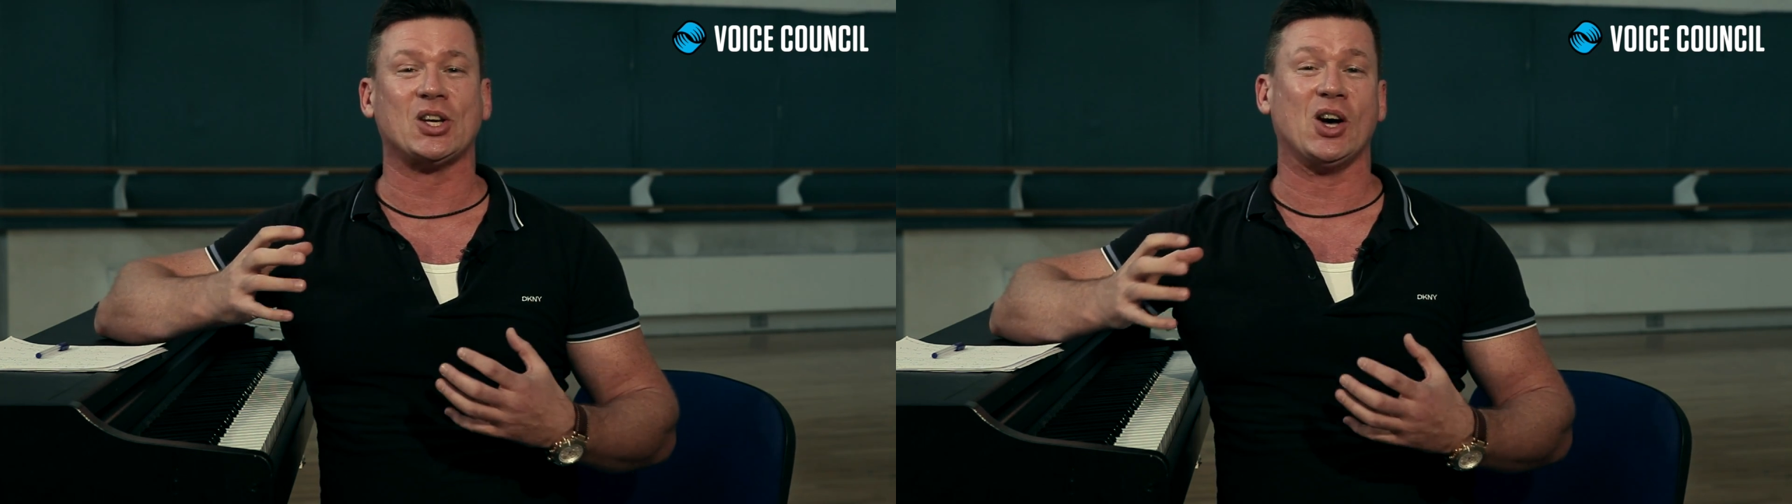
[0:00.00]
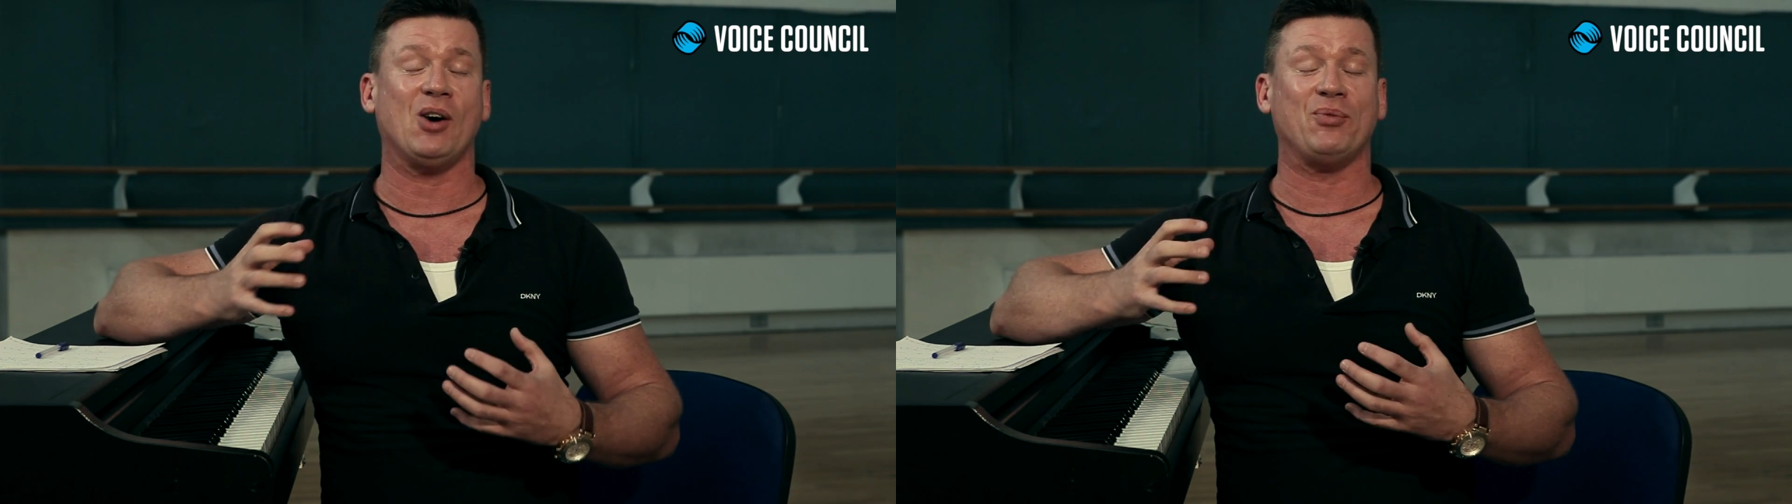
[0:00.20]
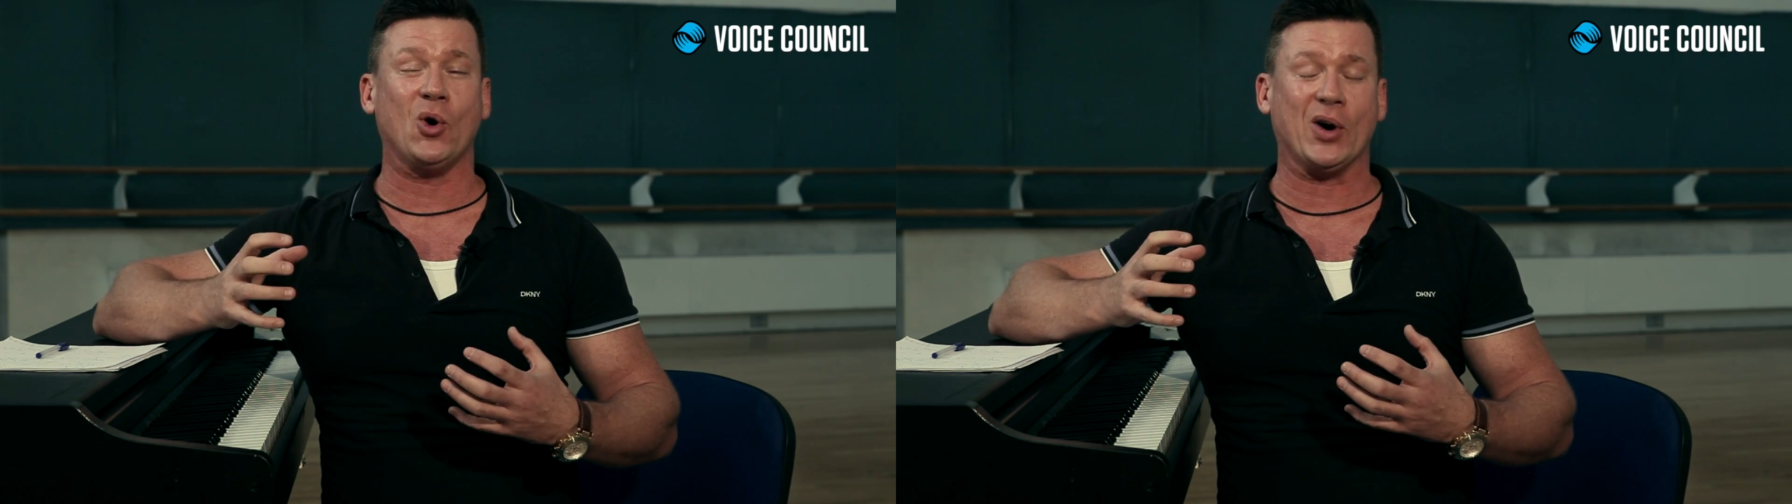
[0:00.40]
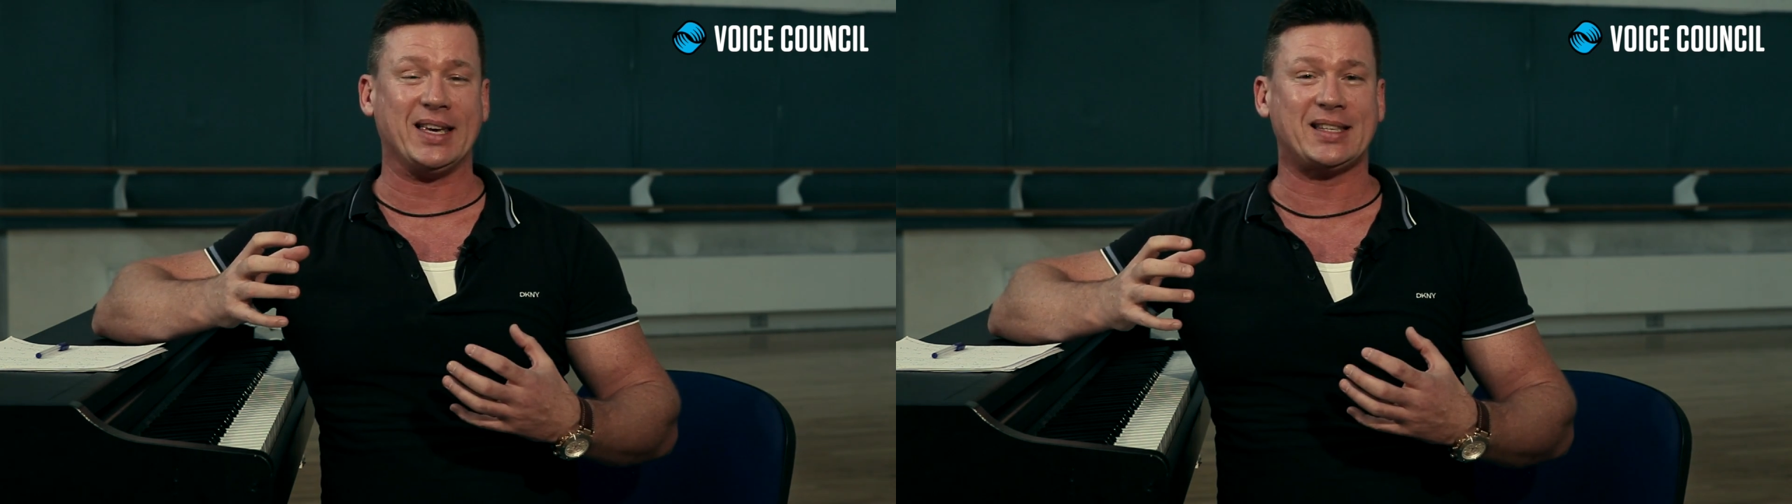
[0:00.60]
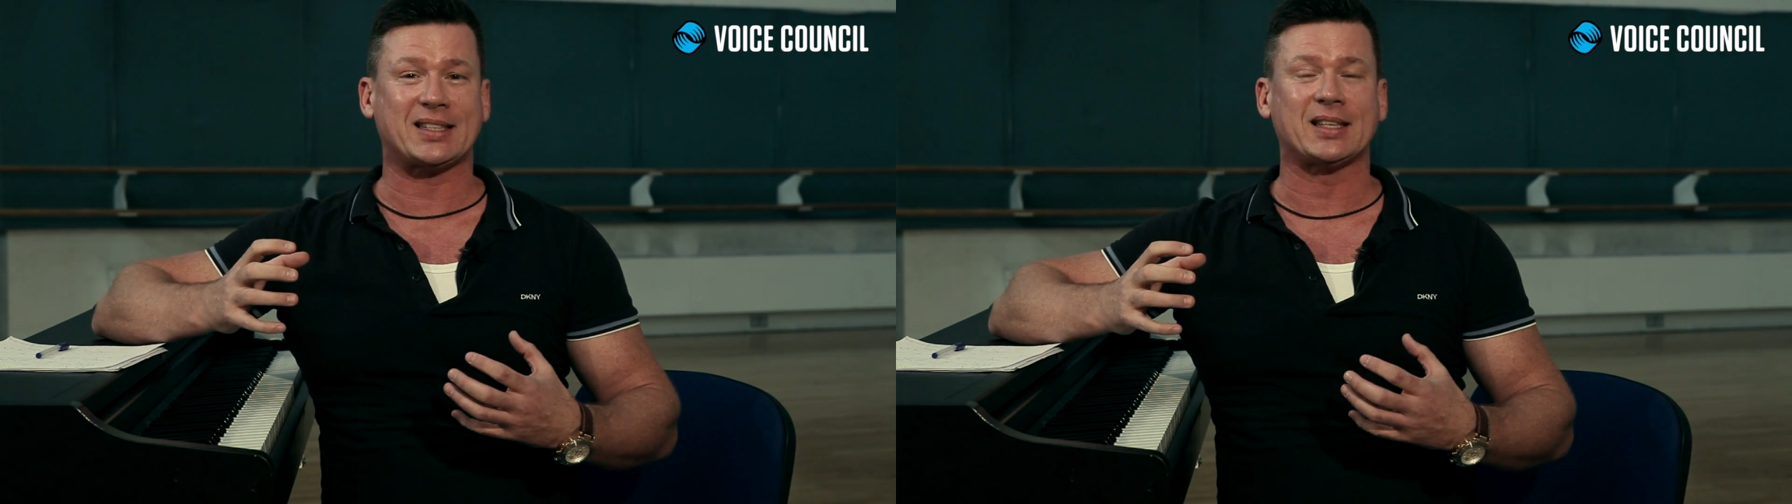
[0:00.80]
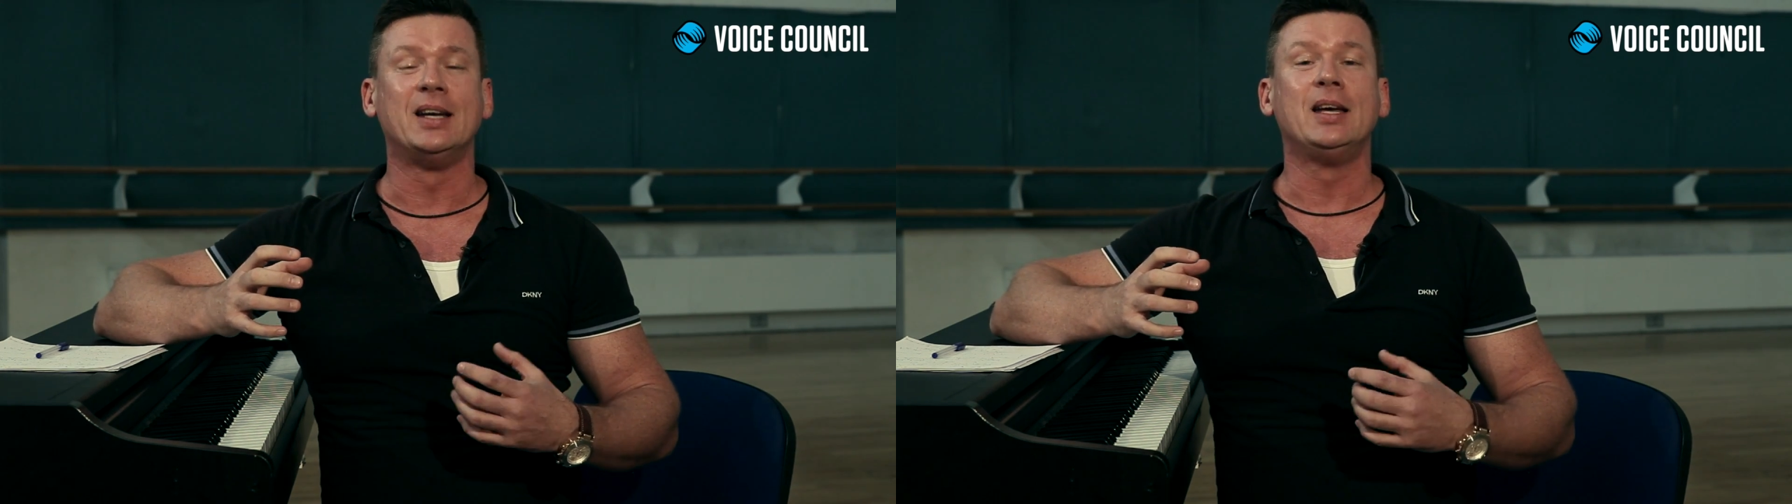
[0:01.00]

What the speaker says: to her voice